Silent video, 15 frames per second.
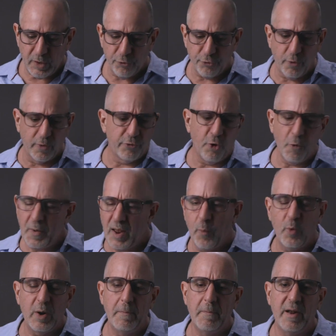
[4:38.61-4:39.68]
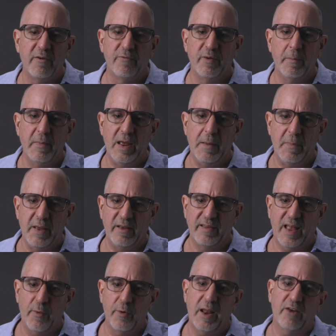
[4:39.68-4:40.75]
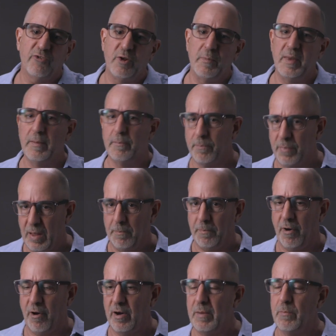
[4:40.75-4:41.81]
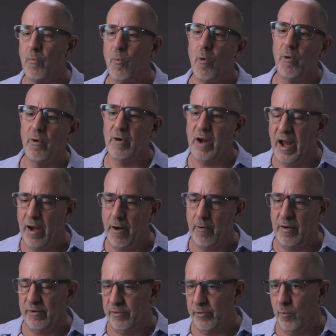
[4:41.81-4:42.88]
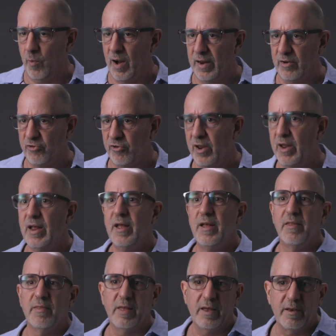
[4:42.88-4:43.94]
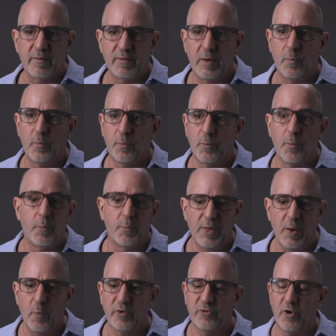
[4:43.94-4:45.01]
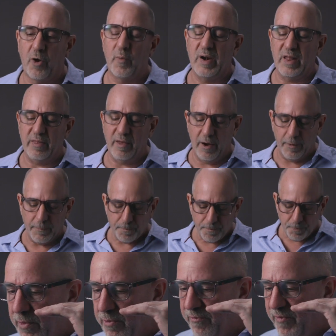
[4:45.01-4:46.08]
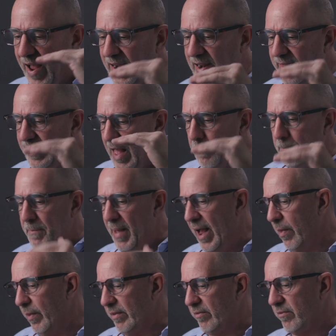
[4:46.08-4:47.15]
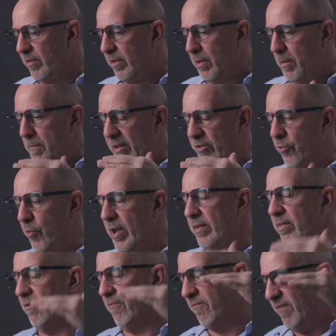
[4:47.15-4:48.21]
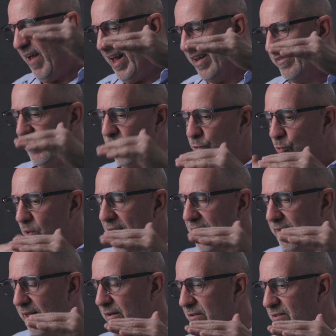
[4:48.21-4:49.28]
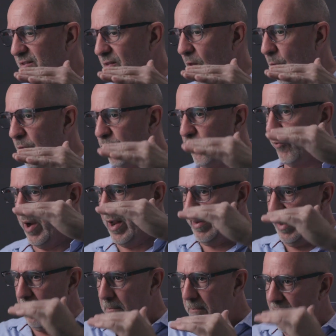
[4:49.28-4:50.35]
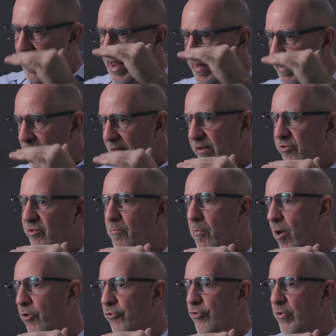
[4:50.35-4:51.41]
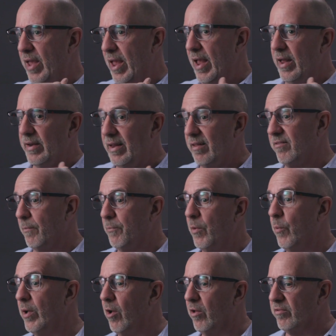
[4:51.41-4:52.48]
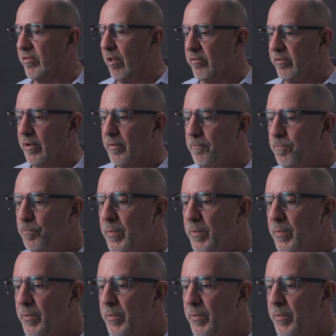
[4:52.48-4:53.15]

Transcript: So a tourbillon wouldn't benefit me because I would actually be imparting more air into the watch than, than, than what's already there. Finding that balance between the fastest rate and the slowest rate and making that as small as you can, that's something we call delta.